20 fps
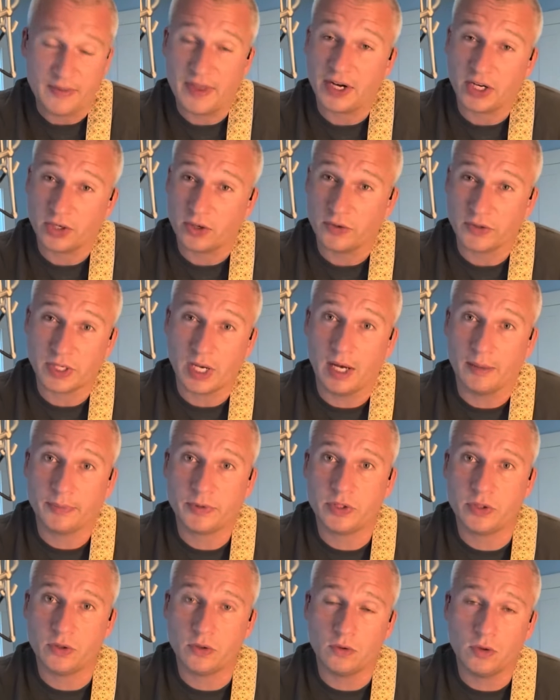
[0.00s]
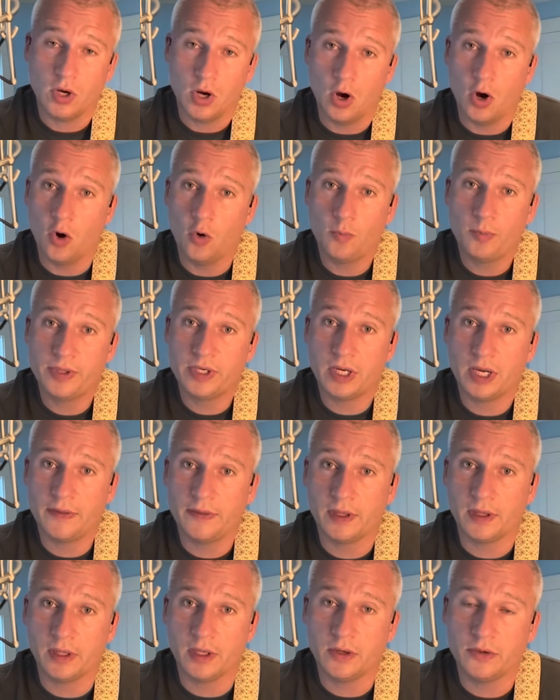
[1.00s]
then it goes up to open on
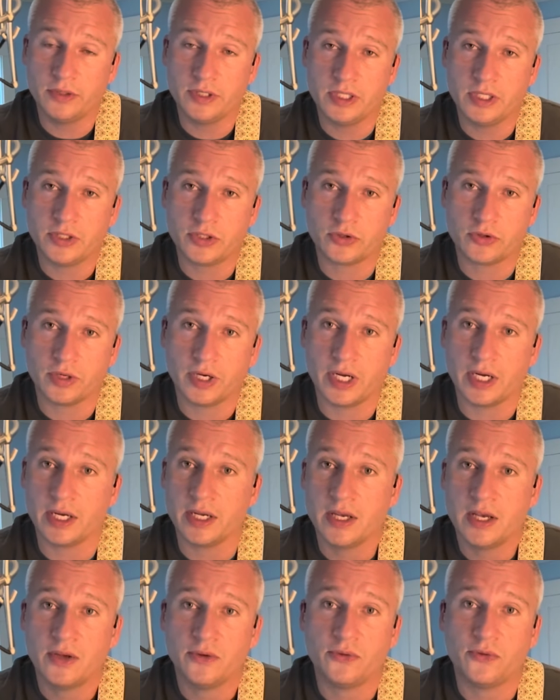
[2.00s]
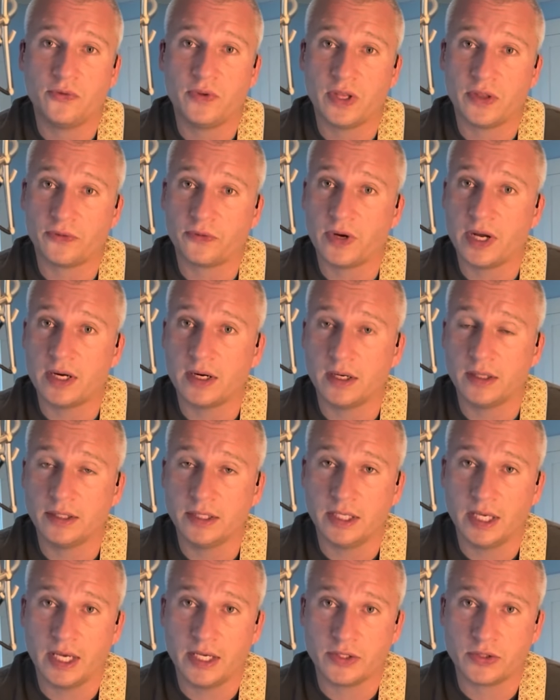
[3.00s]
the low D string, 5th fret on
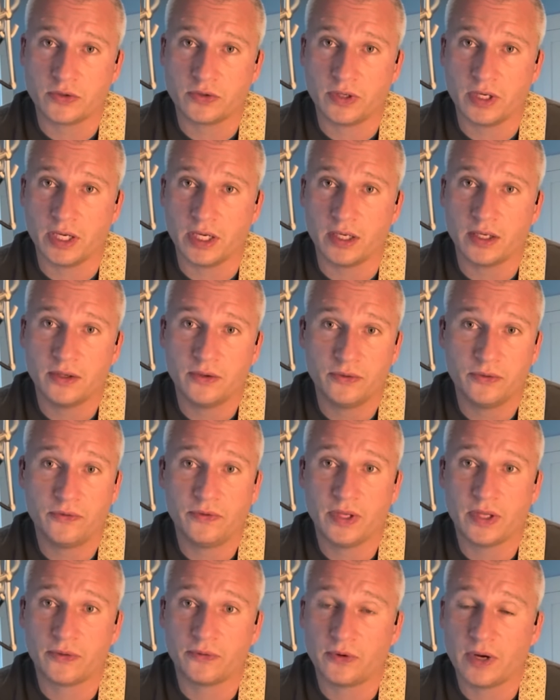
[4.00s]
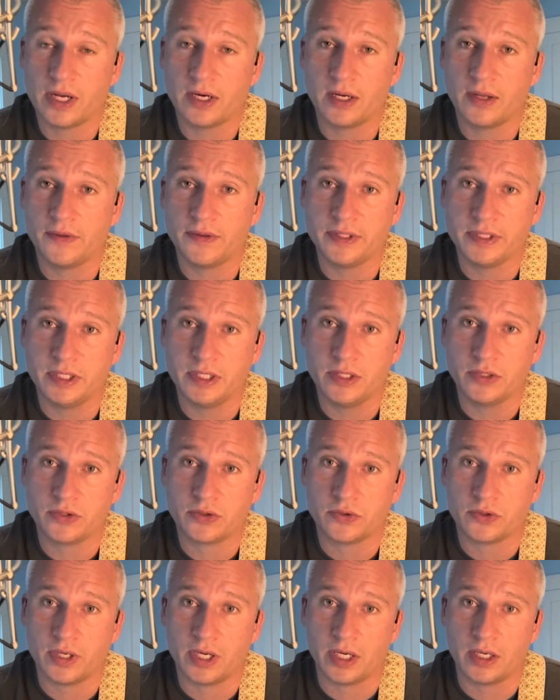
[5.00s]
the A string, 5th fret on the D
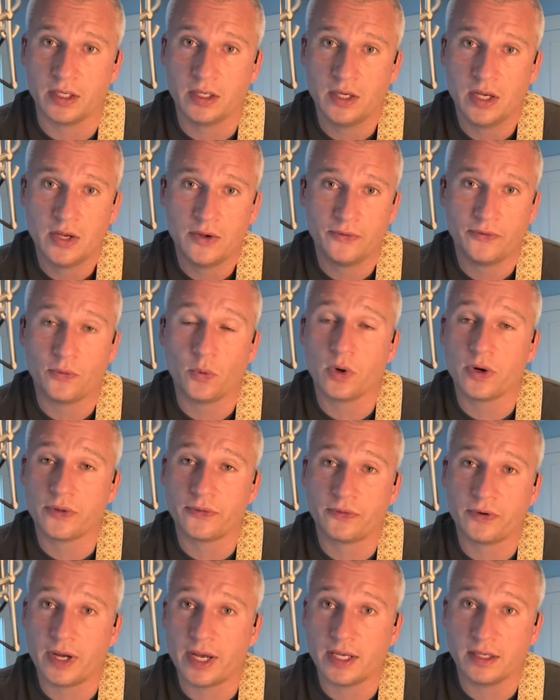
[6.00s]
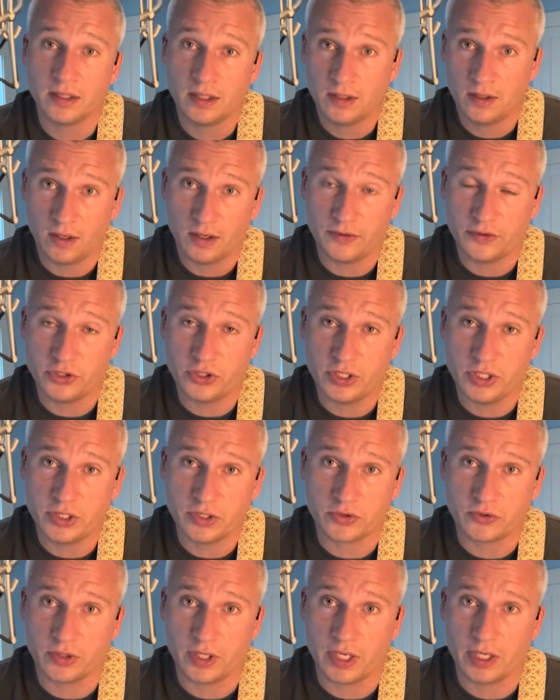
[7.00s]
string, 4th fret on the G
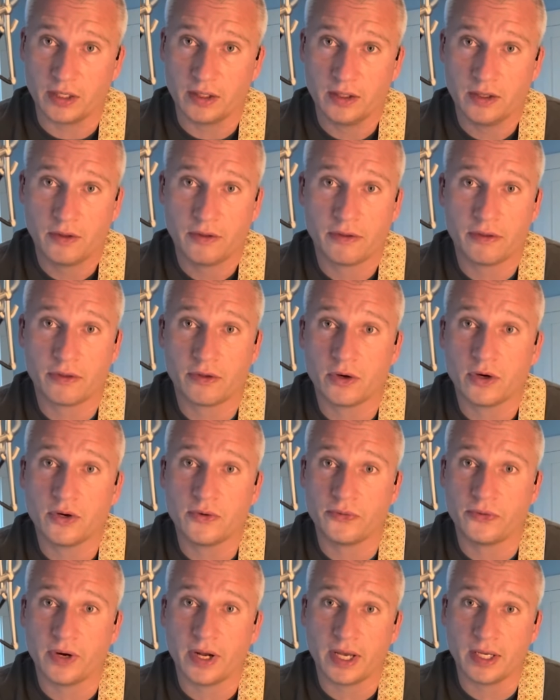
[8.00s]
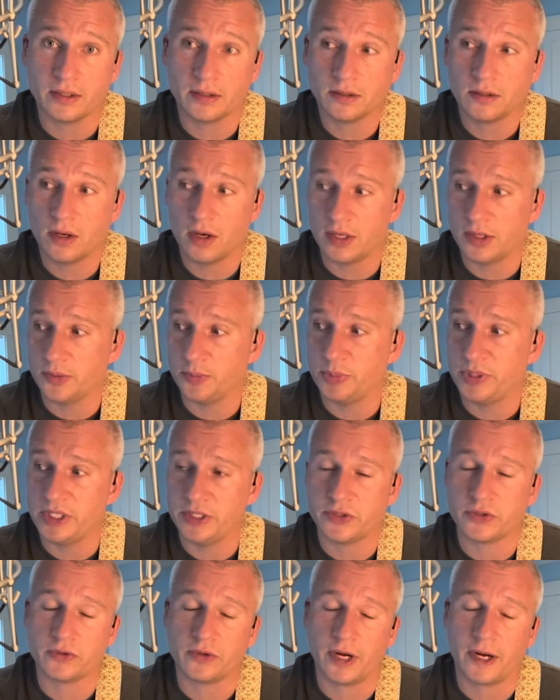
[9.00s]
string, 3rd fret on the B
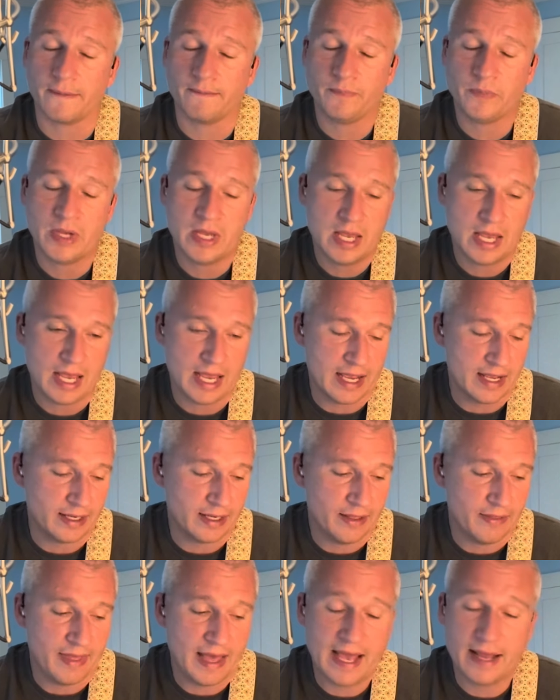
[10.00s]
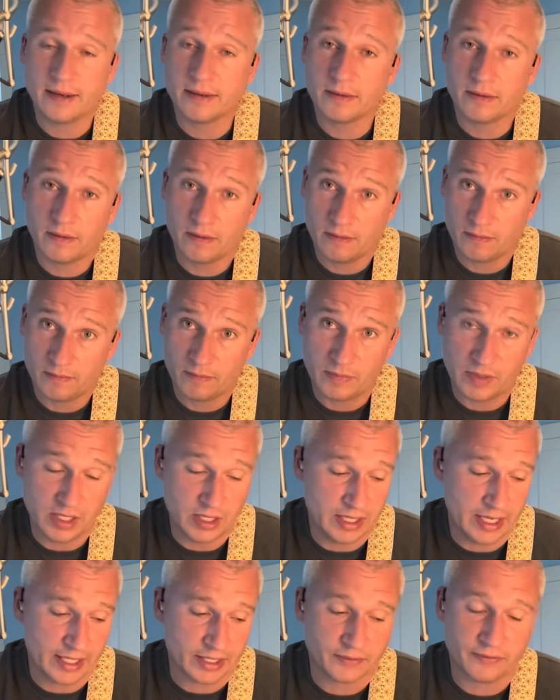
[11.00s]
string. And that
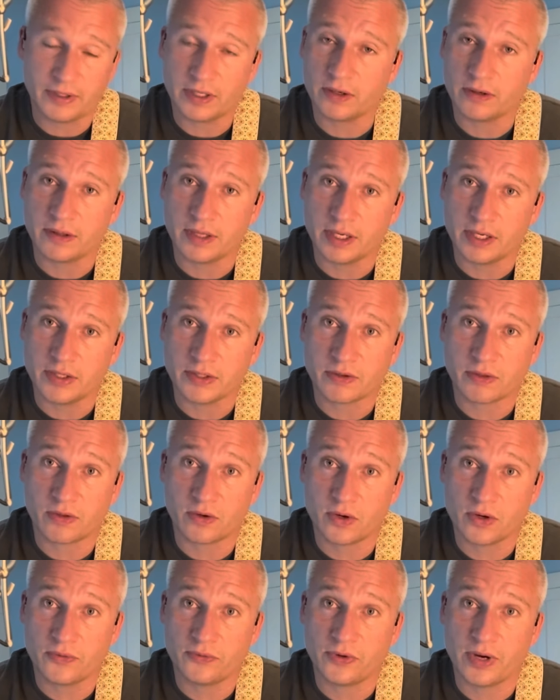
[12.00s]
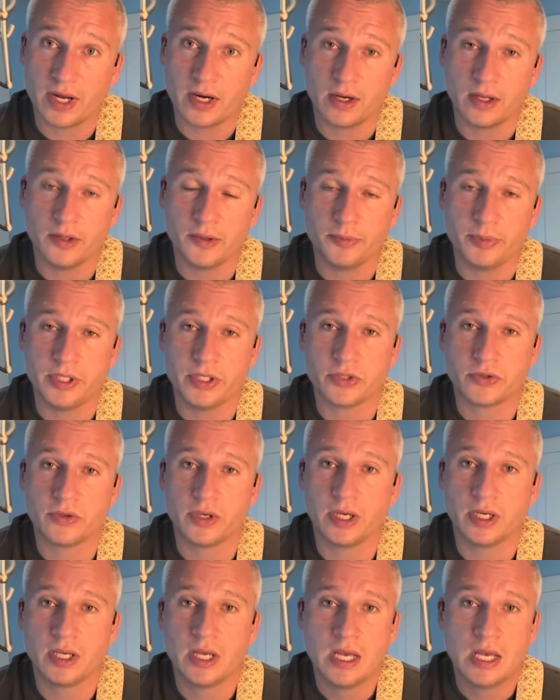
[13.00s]
index finger that is 3rd fret on the B
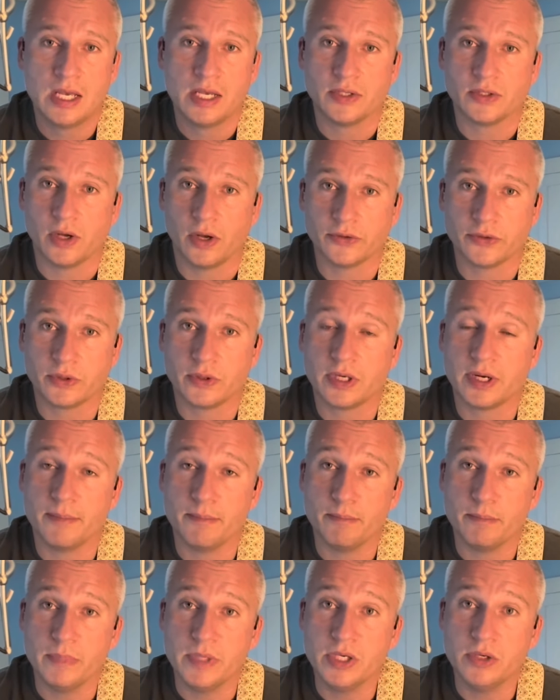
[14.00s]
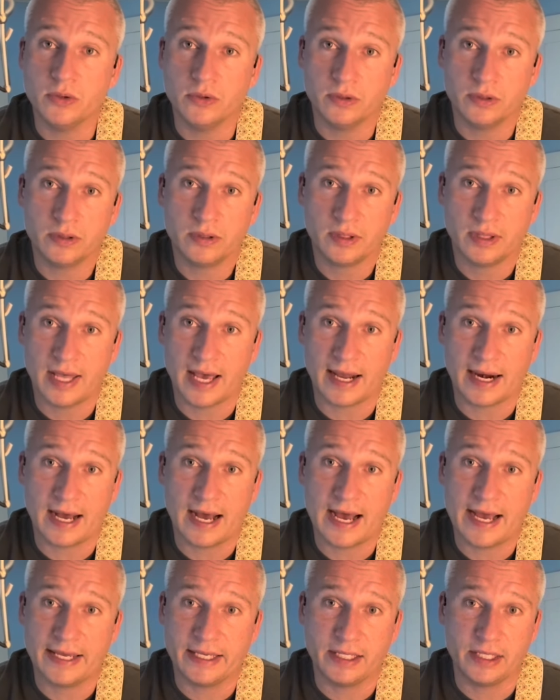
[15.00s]
string is also going to mute that
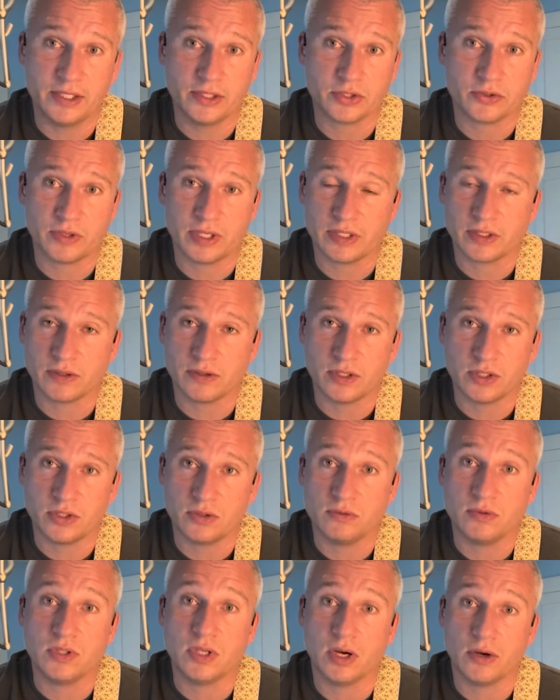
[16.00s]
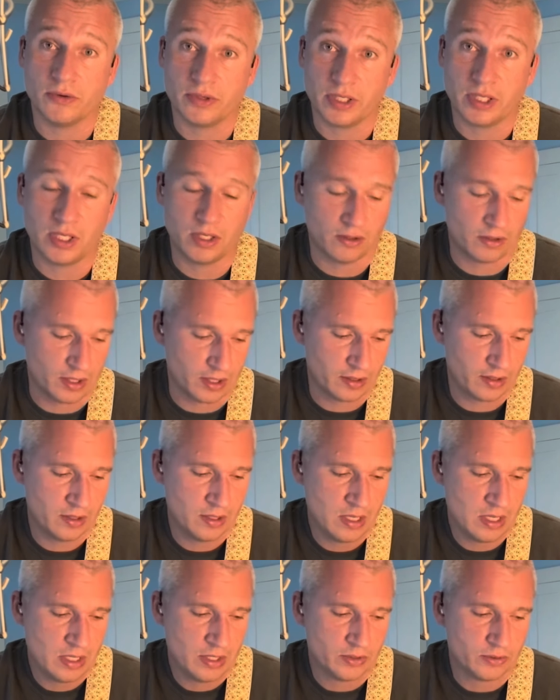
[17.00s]
high E string so that you don't hear it.
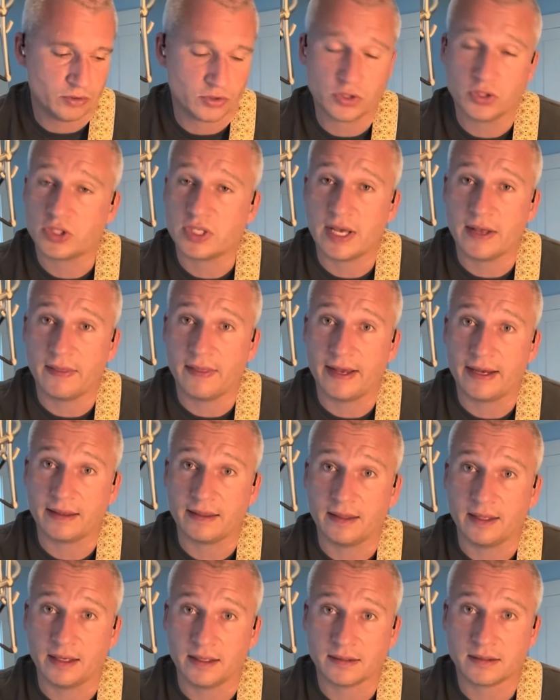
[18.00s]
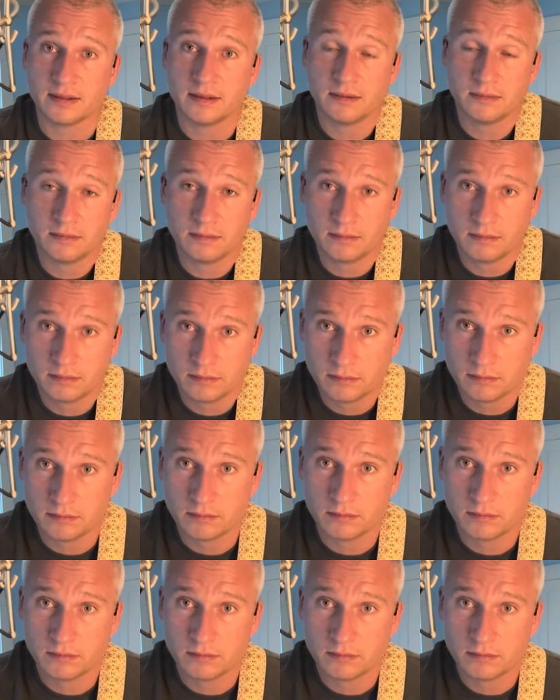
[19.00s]
So it should sound like this. All